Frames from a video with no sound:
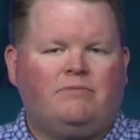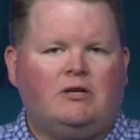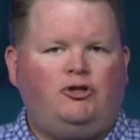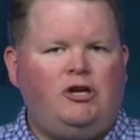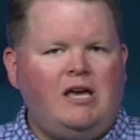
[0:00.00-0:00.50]

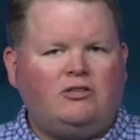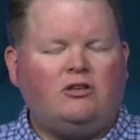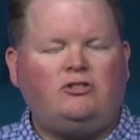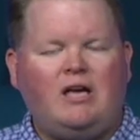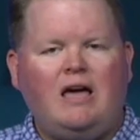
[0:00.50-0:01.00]

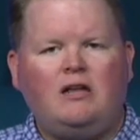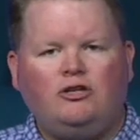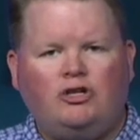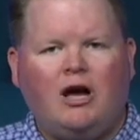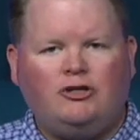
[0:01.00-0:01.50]
Jesus said in
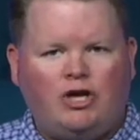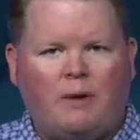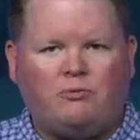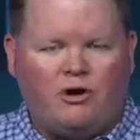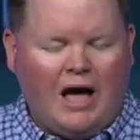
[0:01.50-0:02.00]
John
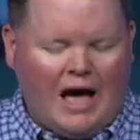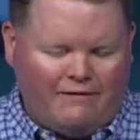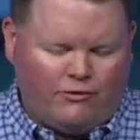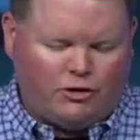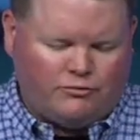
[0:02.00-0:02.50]
chapter
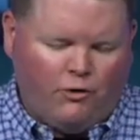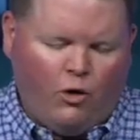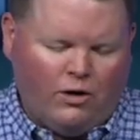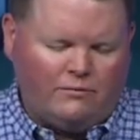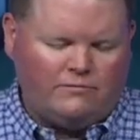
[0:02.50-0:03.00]
9, verse
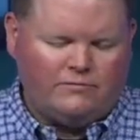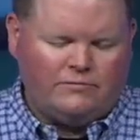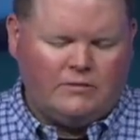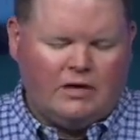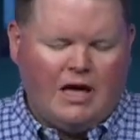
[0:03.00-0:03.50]
4,
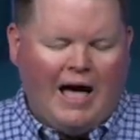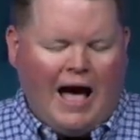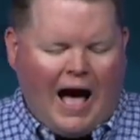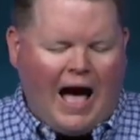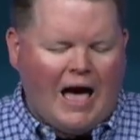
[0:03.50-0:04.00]

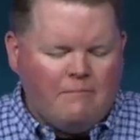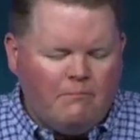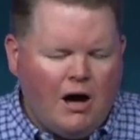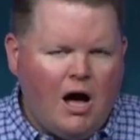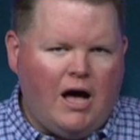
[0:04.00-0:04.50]
I
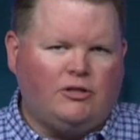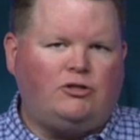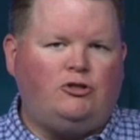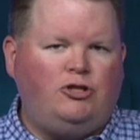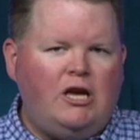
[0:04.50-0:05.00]

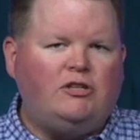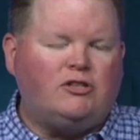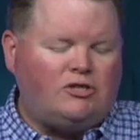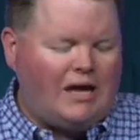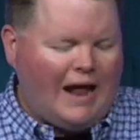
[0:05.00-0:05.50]
must,
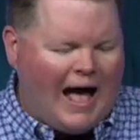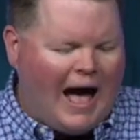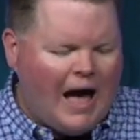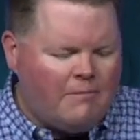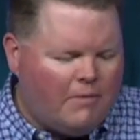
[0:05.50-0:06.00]
Jesus said,
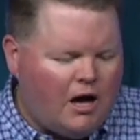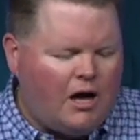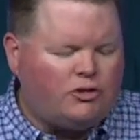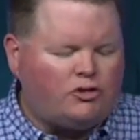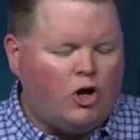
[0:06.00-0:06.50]
I
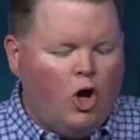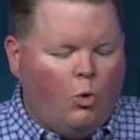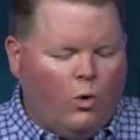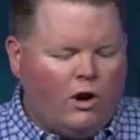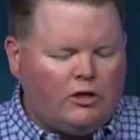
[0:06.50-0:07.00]
must
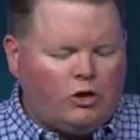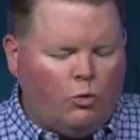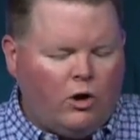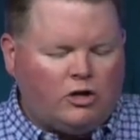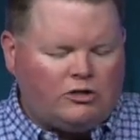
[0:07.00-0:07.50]
work the
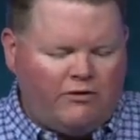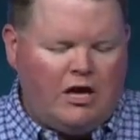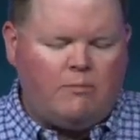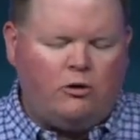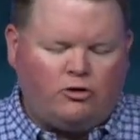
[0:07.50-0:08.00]
works of
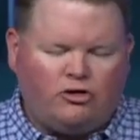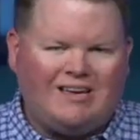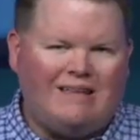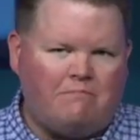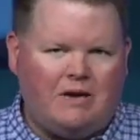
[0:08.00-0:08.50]
him who
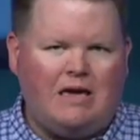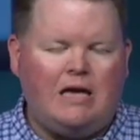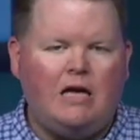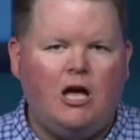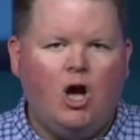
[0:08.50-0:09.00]
sent
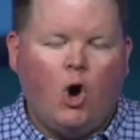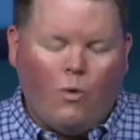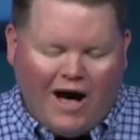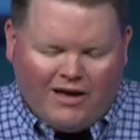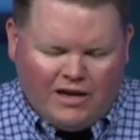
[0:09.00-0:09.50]
me
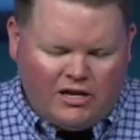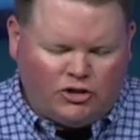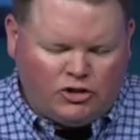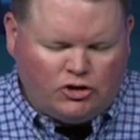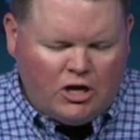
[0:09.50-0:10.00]
while it
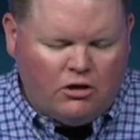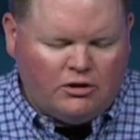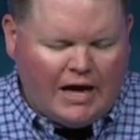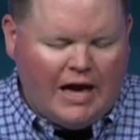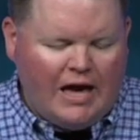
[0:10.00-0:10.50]
is still
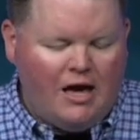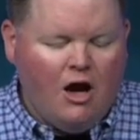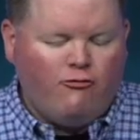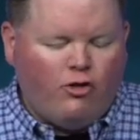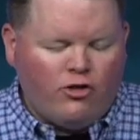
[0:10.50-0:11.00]
day,
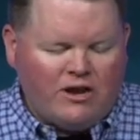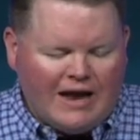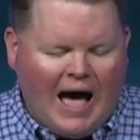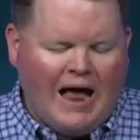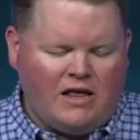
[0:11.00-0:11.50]
for the
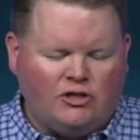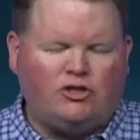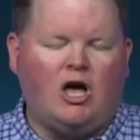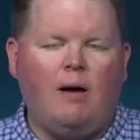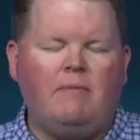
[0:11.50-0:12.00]
night is
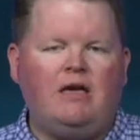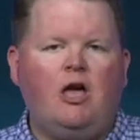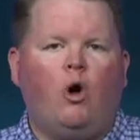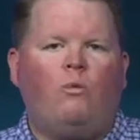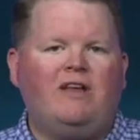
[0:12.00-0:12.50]
coming
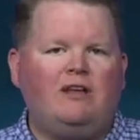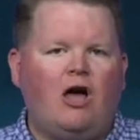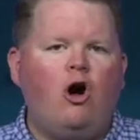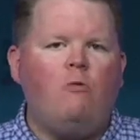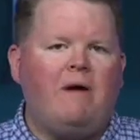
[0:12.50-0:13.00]
when
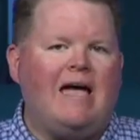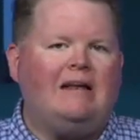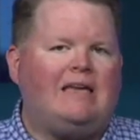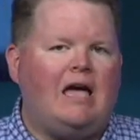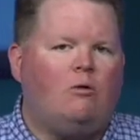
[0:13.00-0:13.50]
no
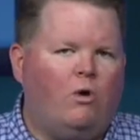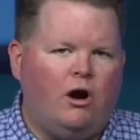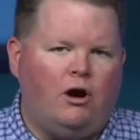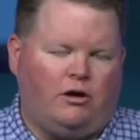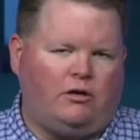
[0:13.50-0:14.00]
man can
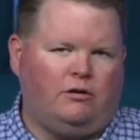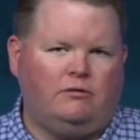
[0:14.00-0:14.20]
work.